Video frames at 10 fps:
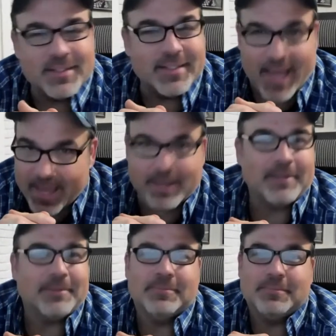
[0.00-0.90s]
cake,
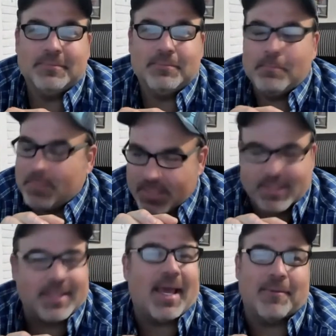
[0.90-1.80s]
piece
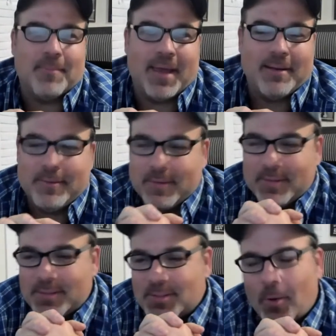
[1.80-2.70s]
of cake, man,
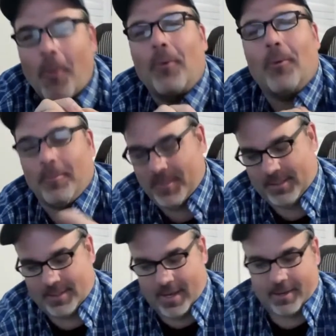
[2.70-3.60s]
total piece
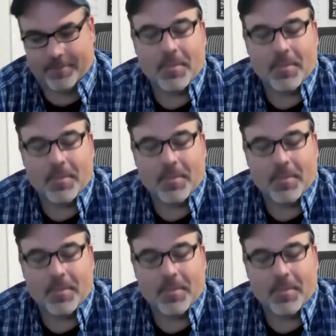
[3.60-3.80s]
of cake.